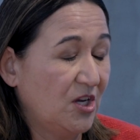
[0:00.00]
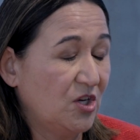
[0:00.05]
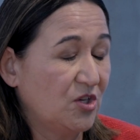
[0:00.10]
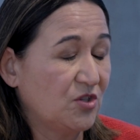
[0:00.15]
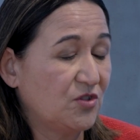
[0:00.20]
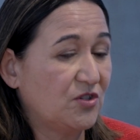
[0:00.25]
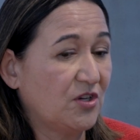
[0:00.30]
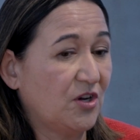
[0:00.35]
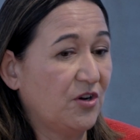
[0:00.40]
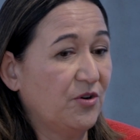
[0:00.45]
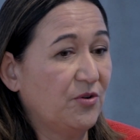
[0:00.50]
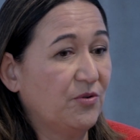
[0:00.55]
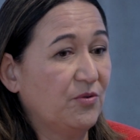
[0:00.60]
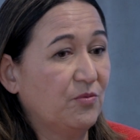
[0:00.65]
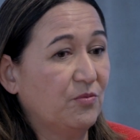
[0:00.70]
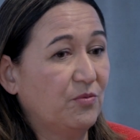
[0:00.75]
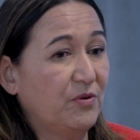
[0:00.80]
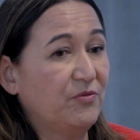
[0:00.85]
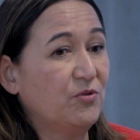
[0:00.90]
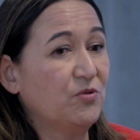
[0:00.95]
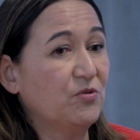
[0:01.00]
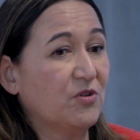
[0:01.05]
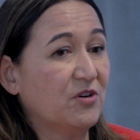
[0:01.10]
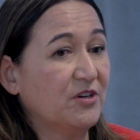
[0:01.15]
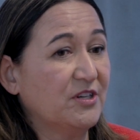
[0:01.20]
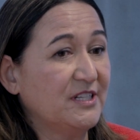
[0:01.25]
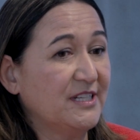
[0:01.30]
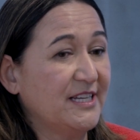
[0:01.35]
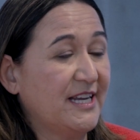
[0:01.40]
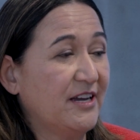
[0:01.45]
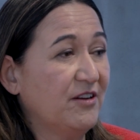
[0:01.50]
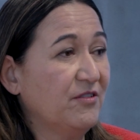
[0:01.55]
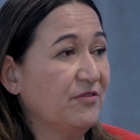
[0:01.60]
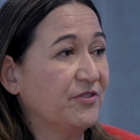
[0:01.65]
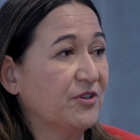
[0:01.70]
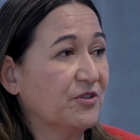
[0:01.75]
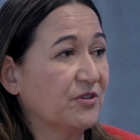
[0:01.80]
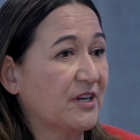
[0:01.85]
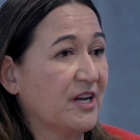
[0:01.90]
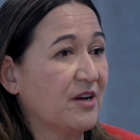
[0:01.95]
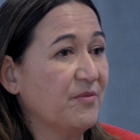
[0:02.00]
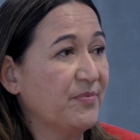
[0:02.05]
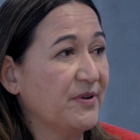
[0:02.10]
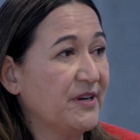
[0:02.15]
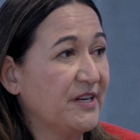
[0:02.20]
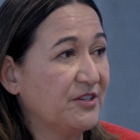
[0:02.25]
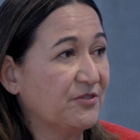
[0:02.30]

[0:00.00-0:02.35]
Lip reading: So we've all got it now. If you're a company